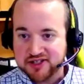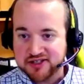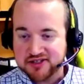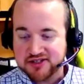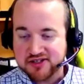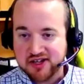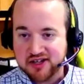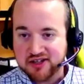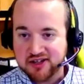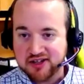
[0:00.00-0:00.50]

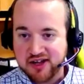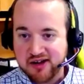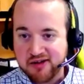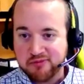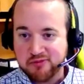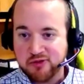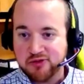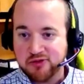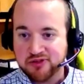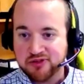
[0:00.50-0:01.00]
things like
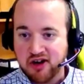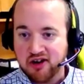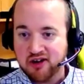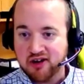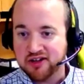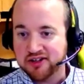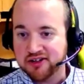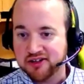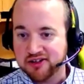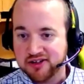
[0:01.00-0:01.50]
that, but
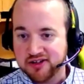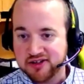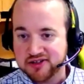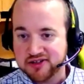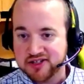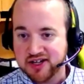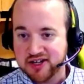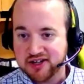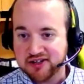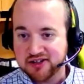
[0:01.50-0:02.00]
talking to their
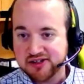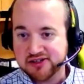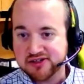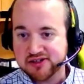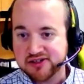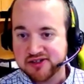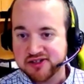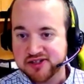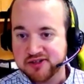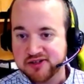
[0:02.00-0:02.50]

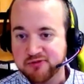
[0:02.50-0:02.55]
technicians.